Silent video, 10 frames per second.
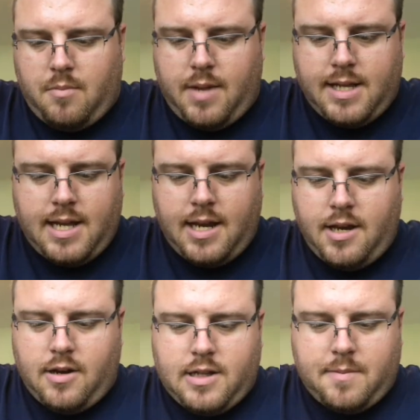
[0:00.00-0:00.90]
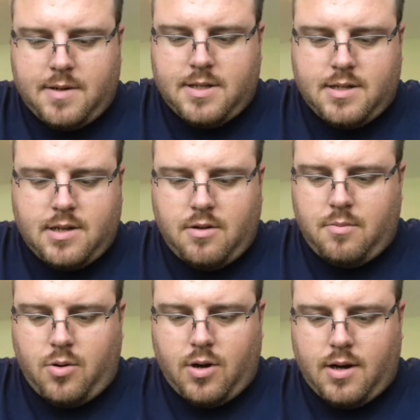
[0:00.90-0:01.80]
Maintaining your clippers is so
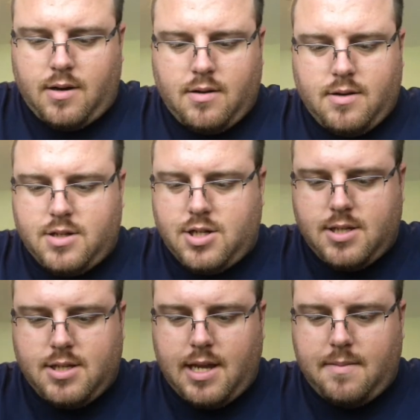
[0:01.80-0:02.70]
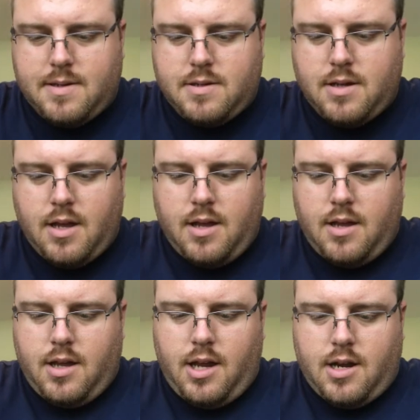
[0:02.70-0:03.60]
important. Just same as,
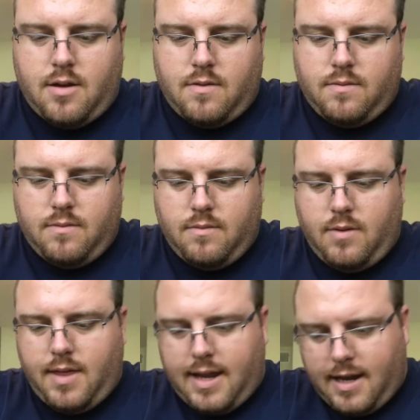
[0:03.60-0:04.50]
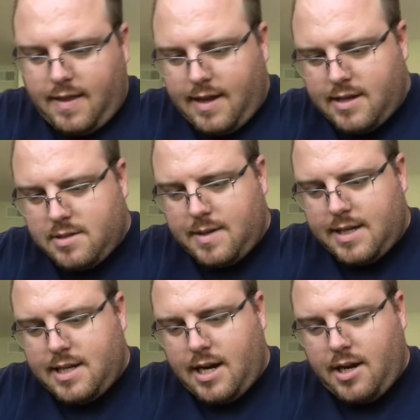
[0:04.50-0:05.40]
you know, with anything else,
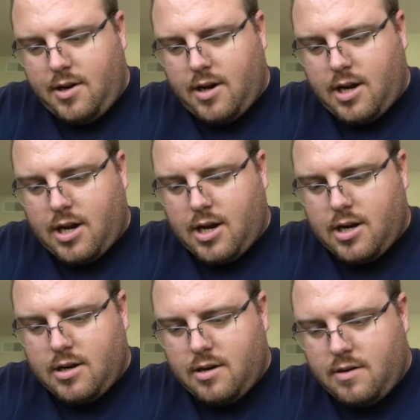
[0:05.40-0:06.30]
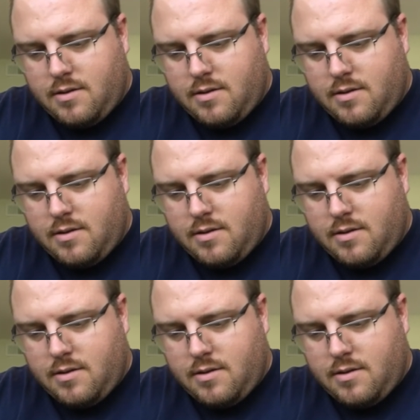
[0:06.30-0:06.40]
maintaining your car.